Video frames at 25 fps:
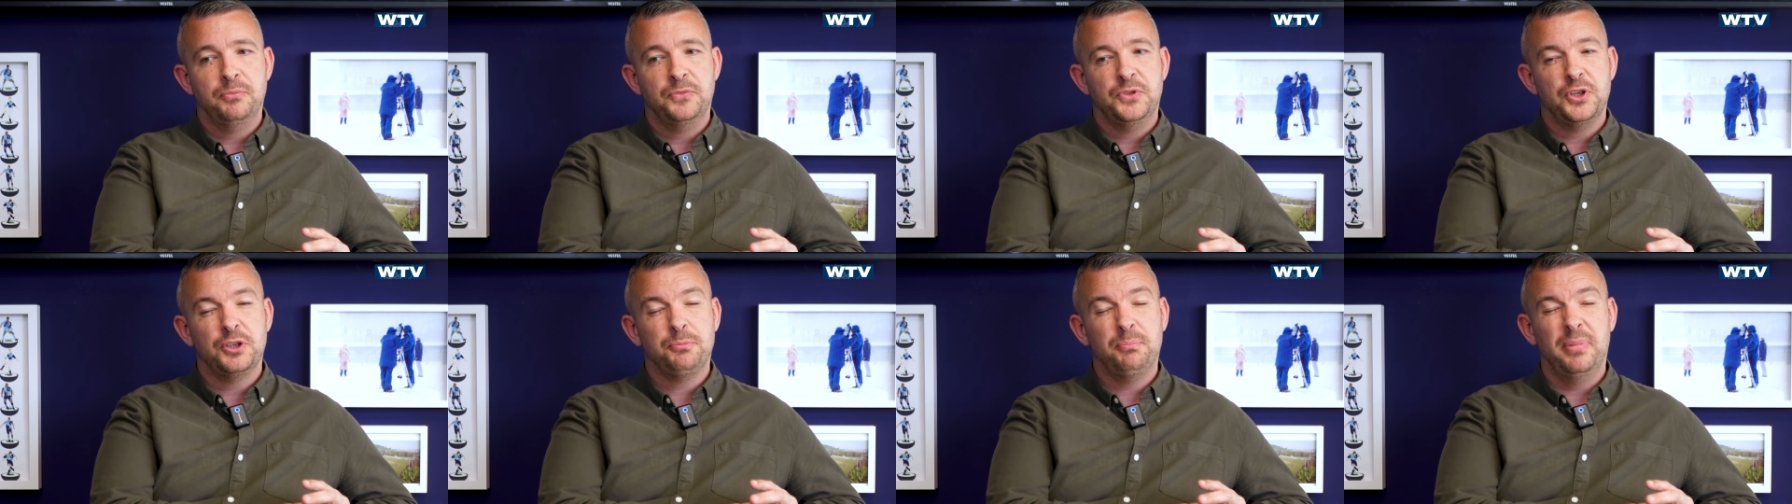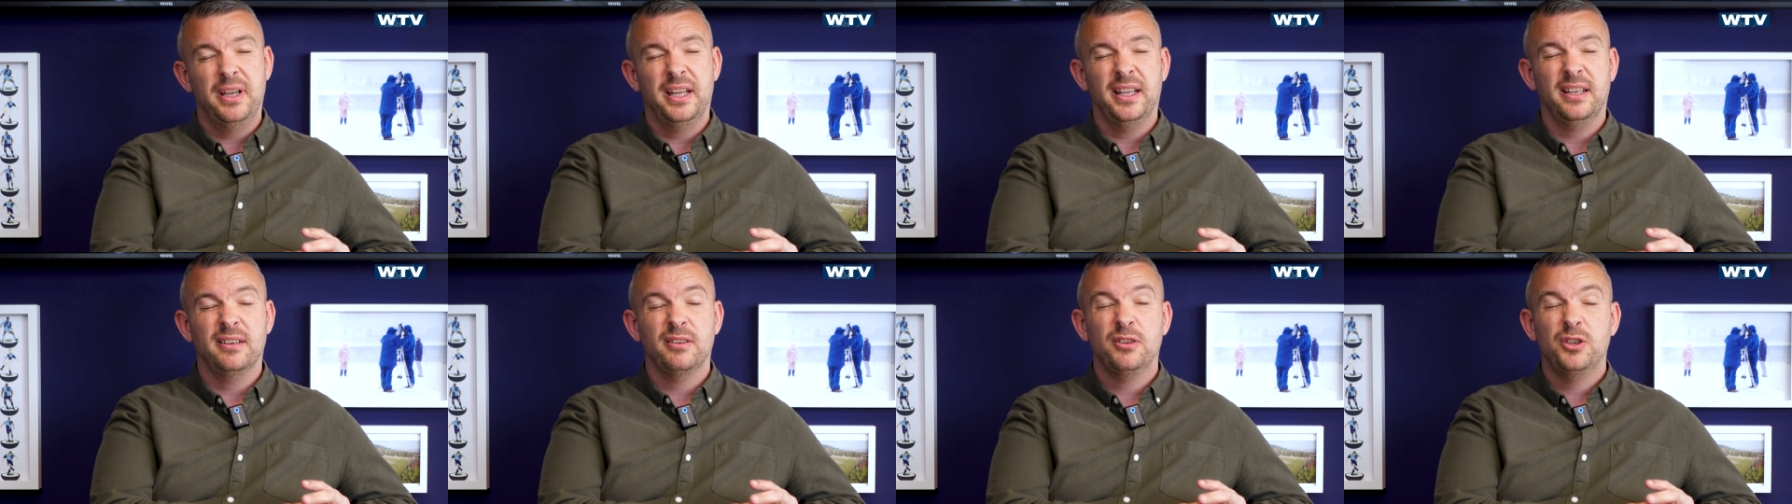just
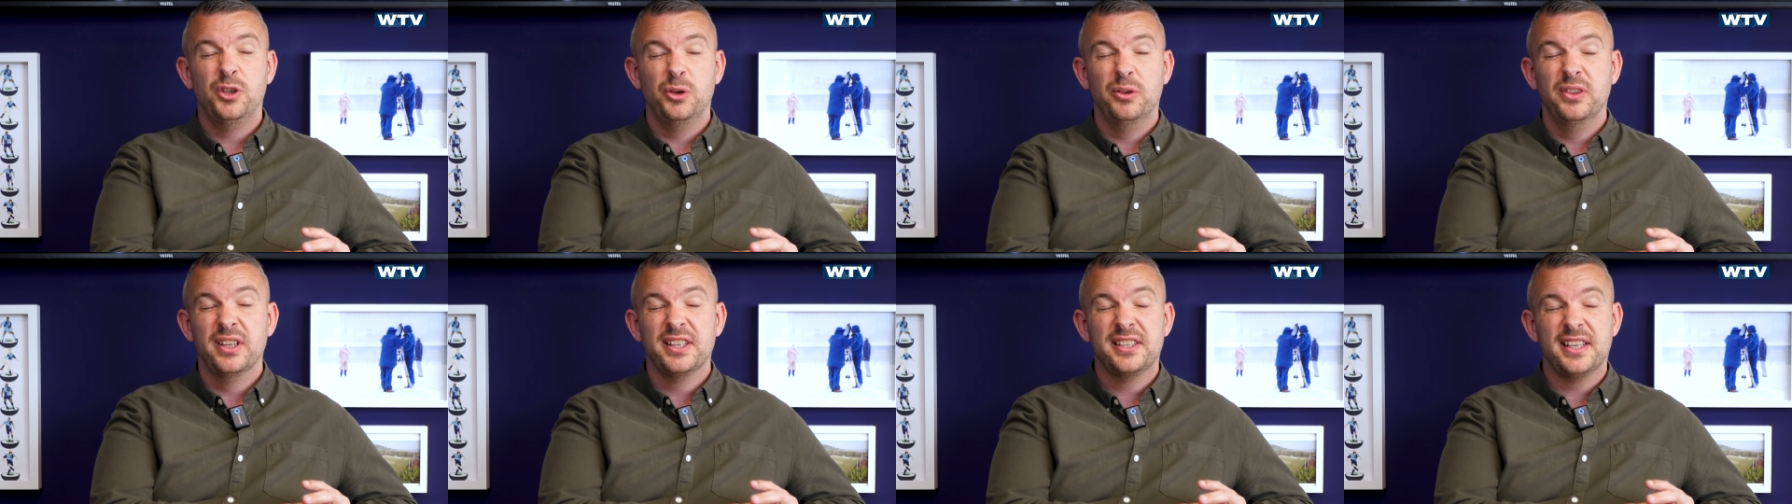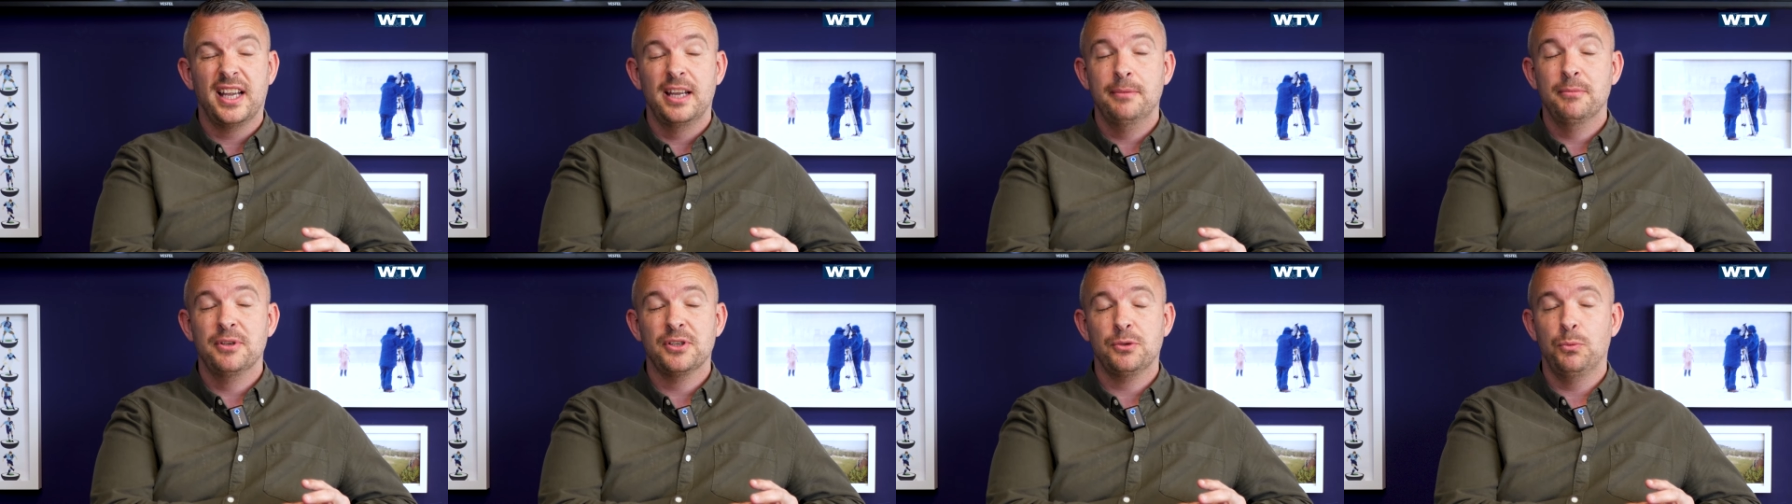being doing the
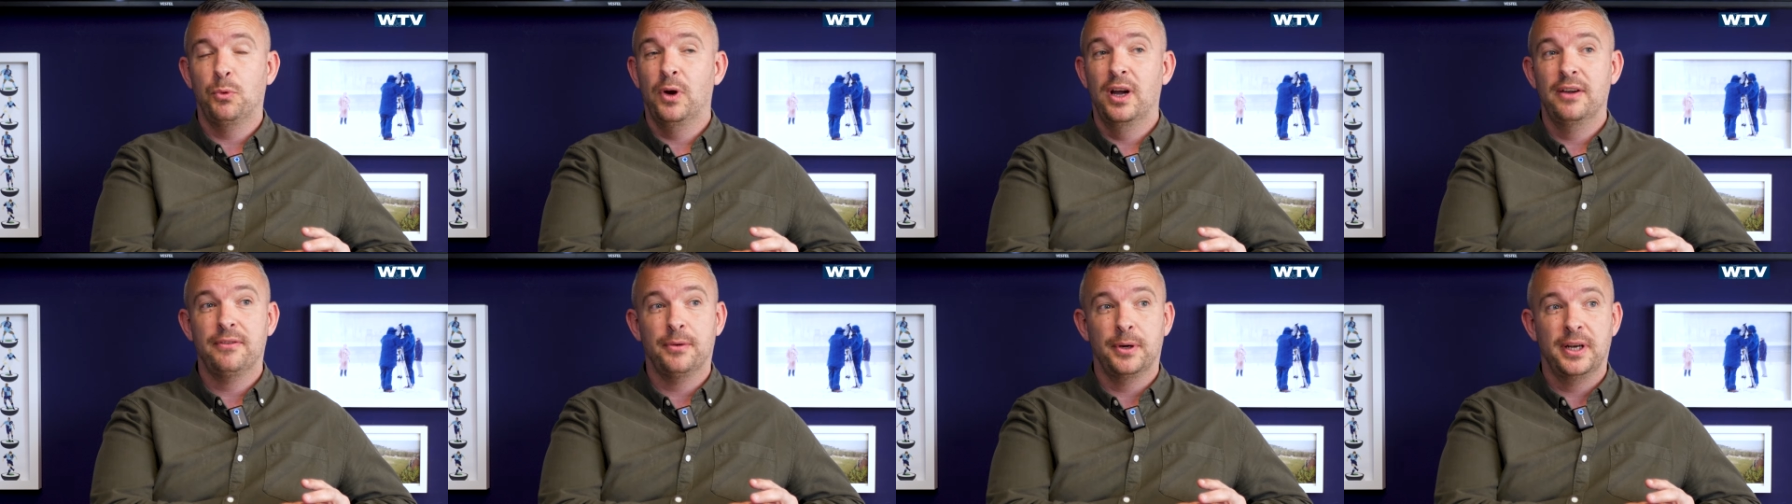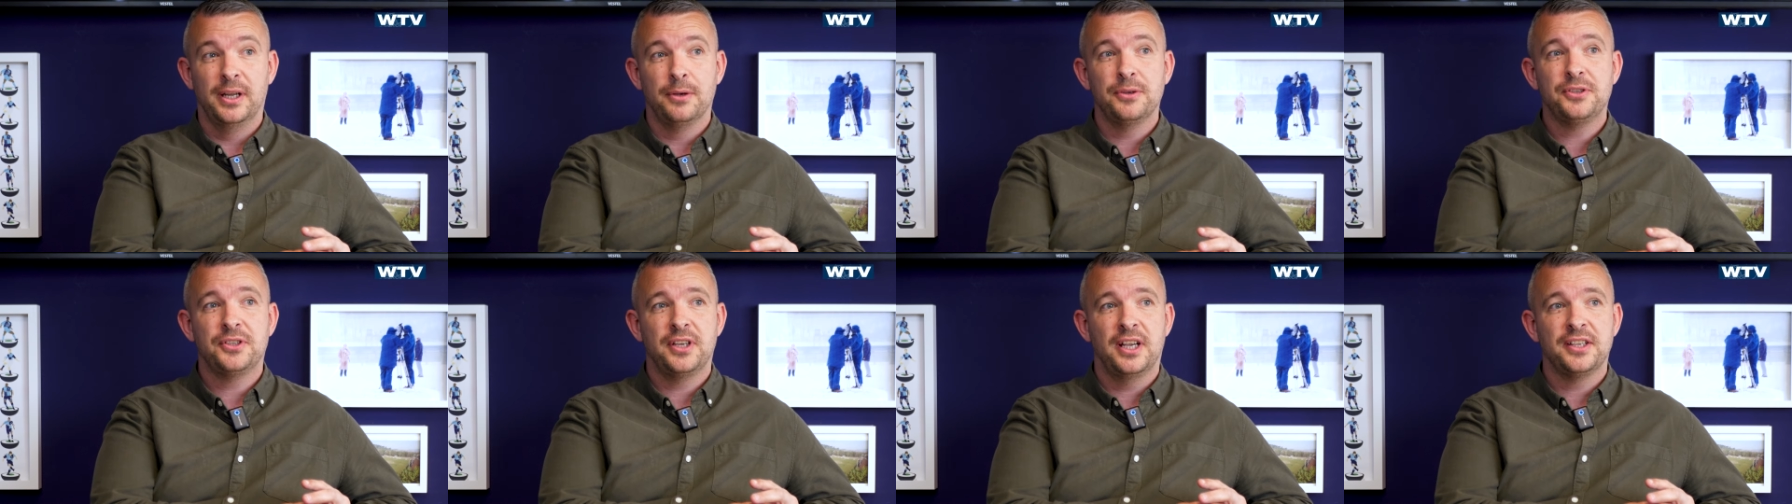same as what everyone
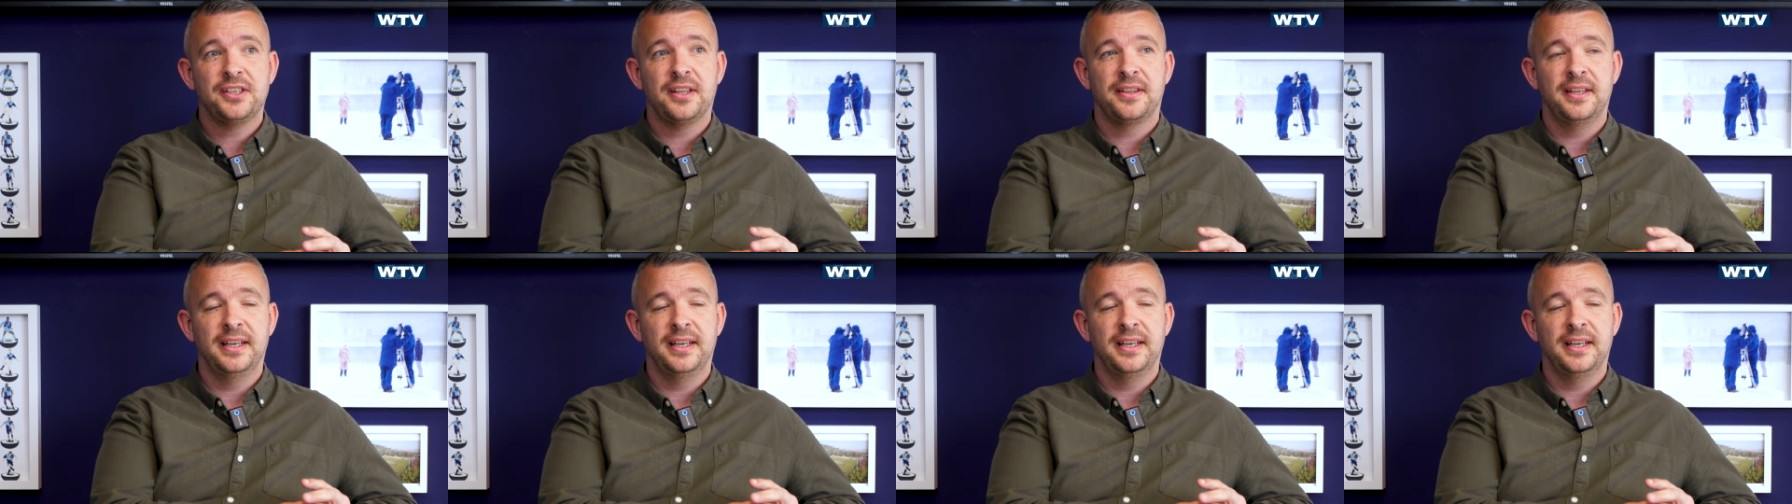else does.